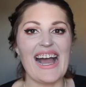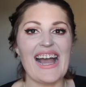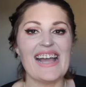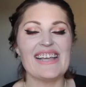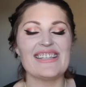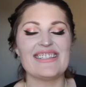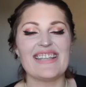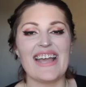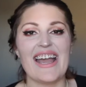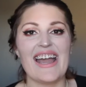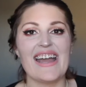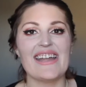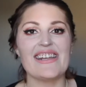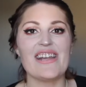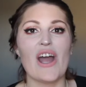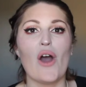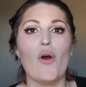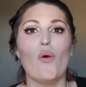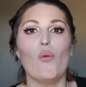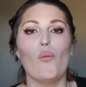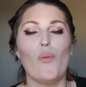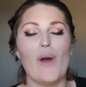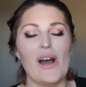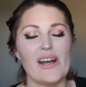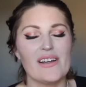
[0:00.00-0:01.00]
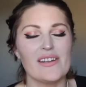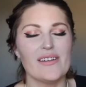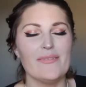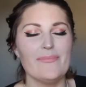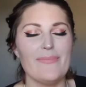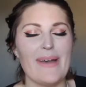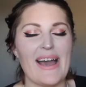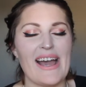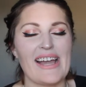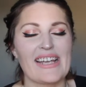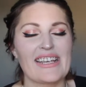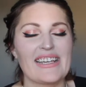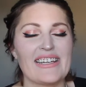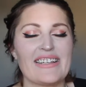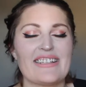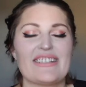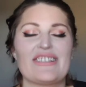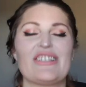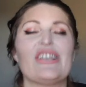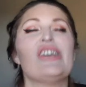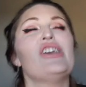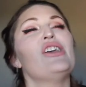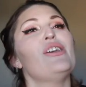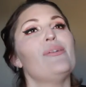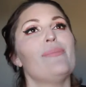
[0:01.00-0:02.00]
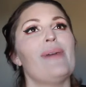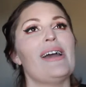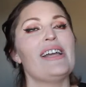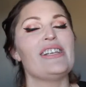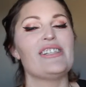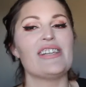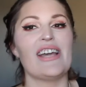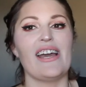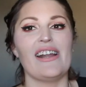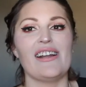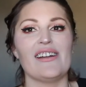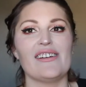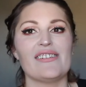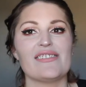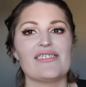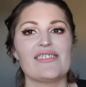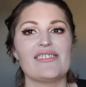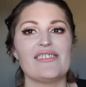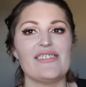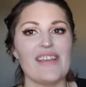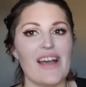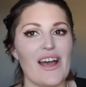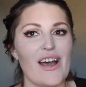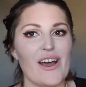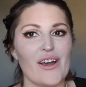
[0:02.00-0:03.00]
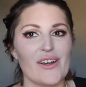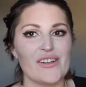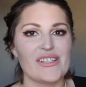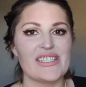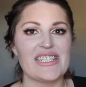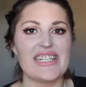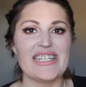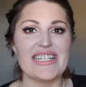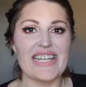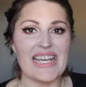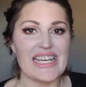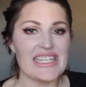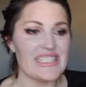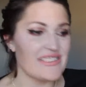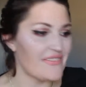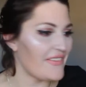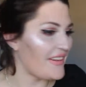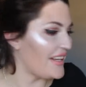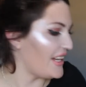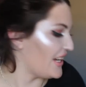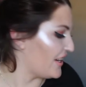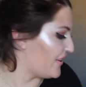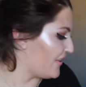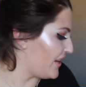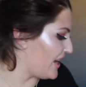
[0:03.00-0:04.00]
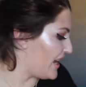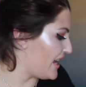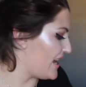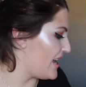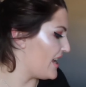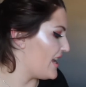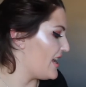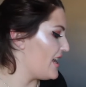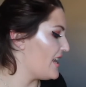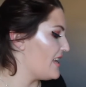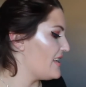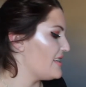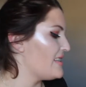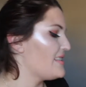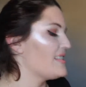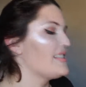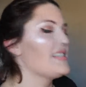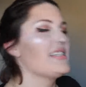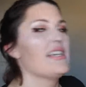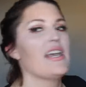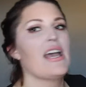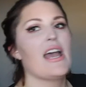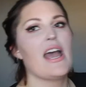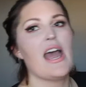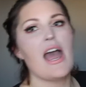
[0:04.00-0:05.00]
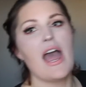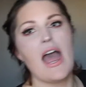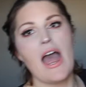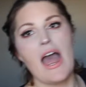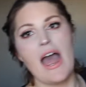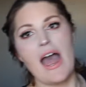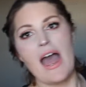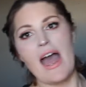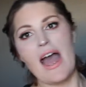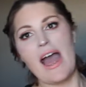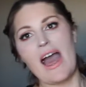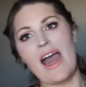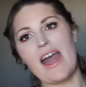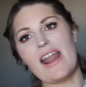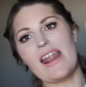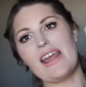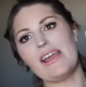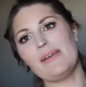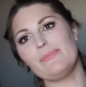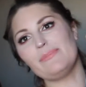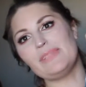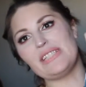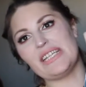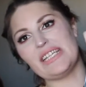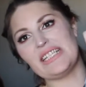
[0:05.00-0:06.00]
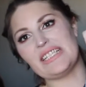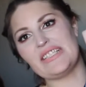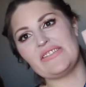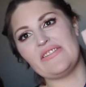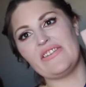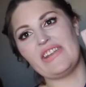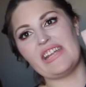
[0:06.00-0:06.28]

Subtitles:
guys, and welcome back to my channel. So, today's video is an empties